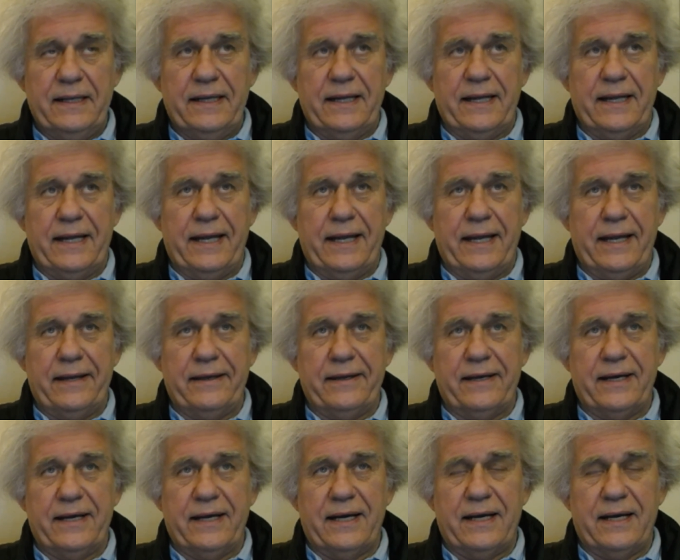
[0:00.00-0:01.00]
and
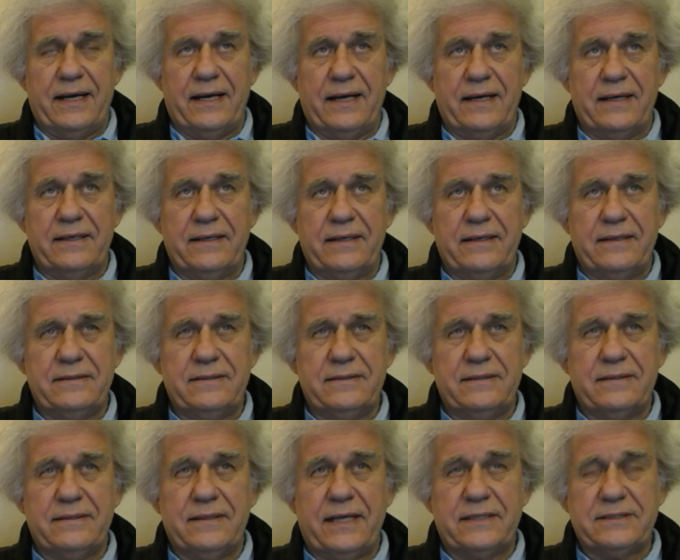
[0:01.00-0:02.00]
uh,
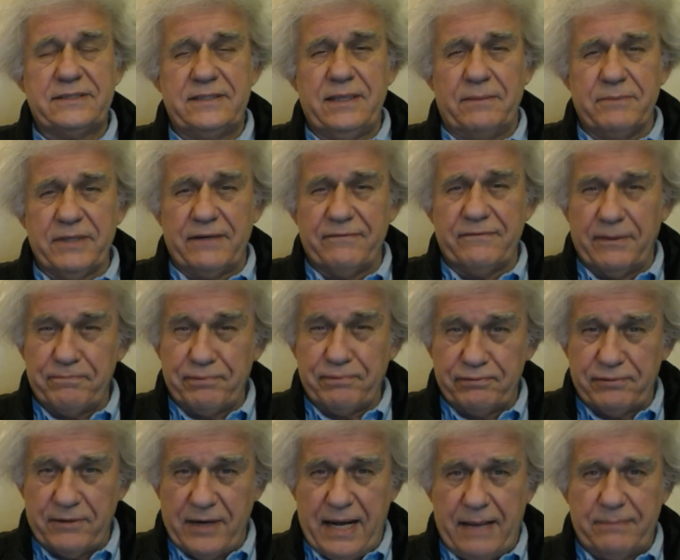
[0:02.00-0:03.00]
that's somewhat of a
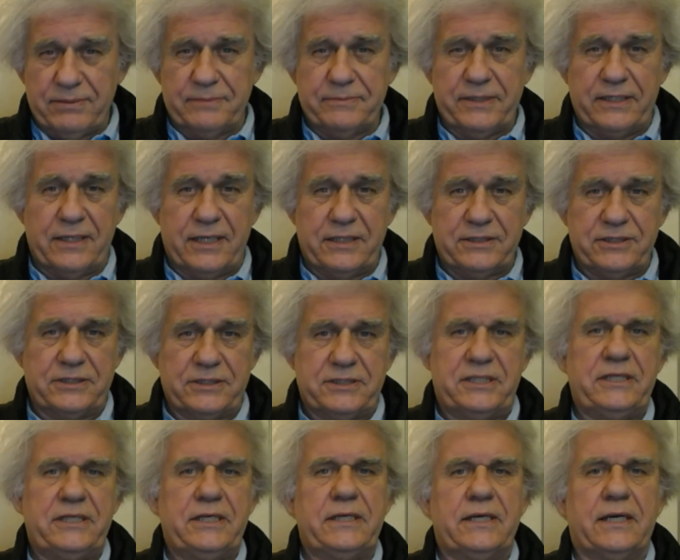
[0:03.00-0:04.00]
problem in
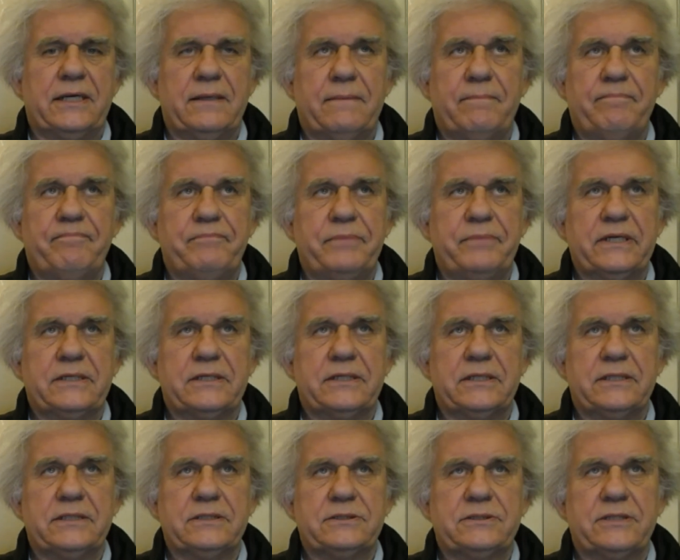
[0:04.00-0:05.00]
Argentina
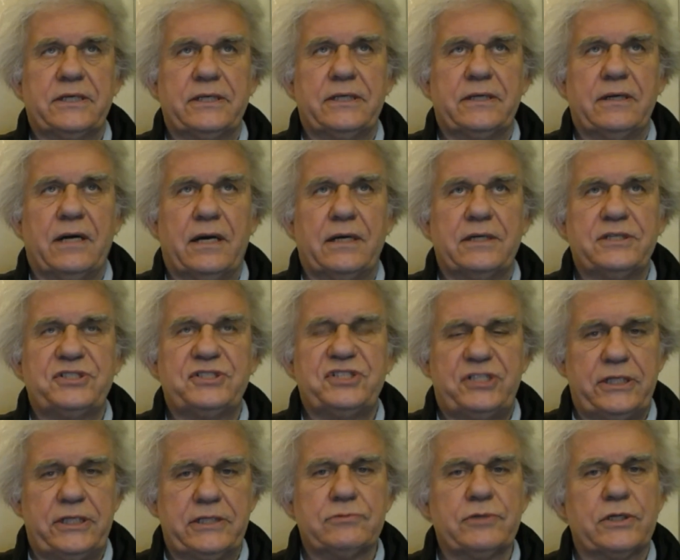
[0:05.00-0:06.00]
because there are
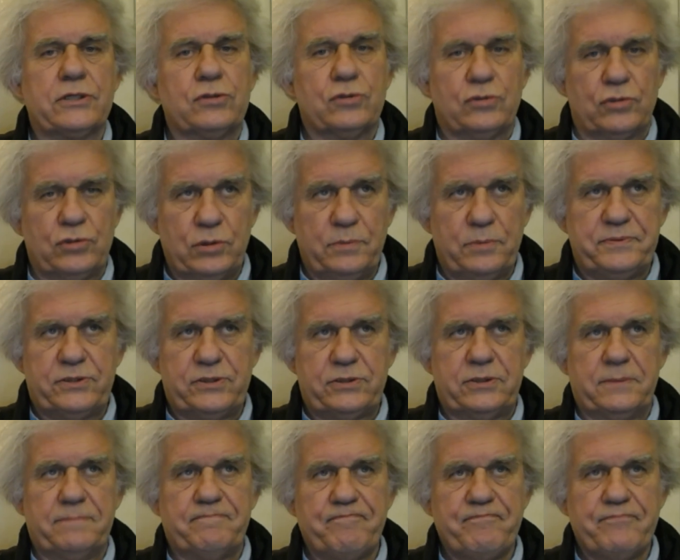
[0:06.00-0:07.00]
secret
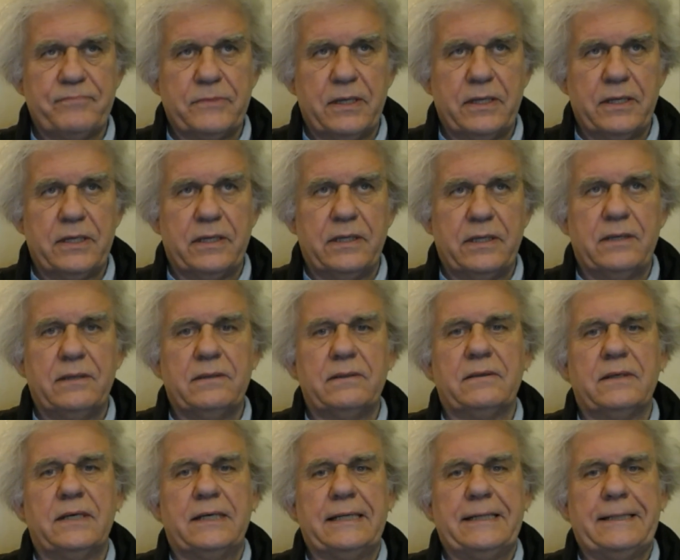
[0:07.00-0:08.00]
groups, you
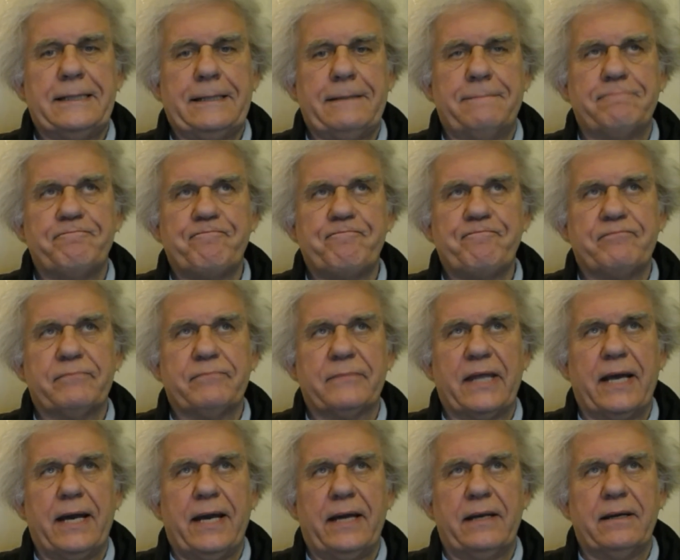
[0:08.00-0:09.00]
know, um,
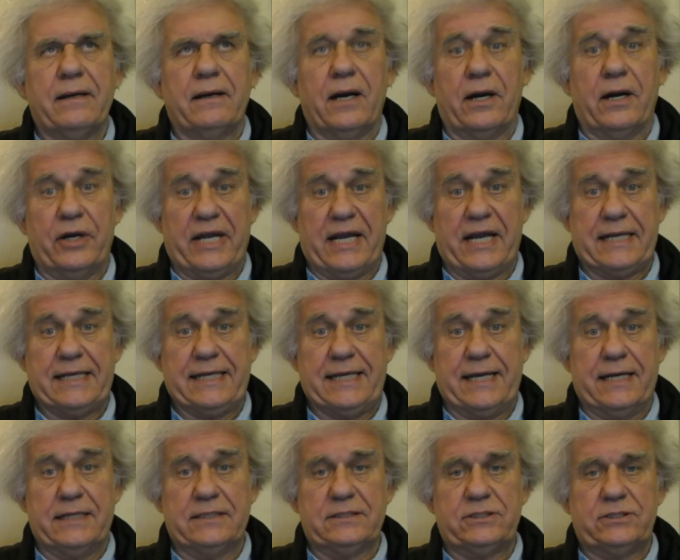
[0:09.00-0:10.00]
that are
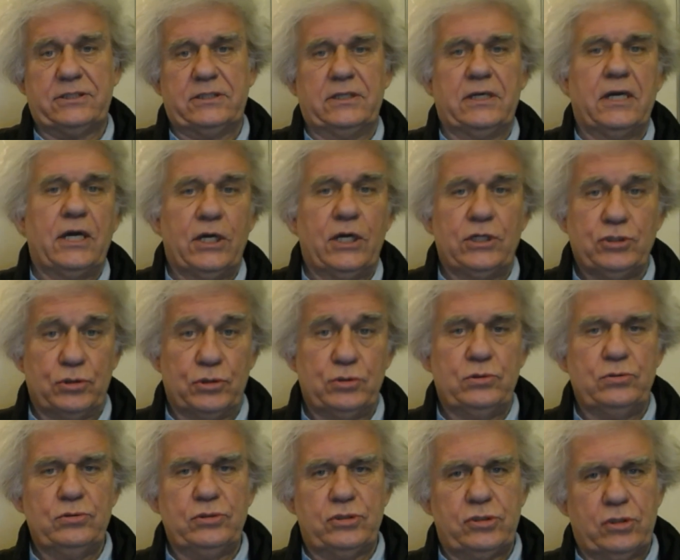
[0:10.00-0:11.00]
against
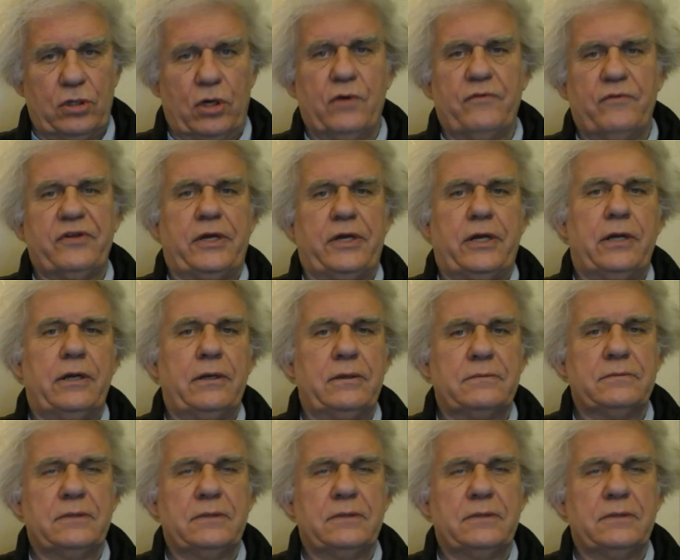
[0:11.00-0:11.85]
Jews over there,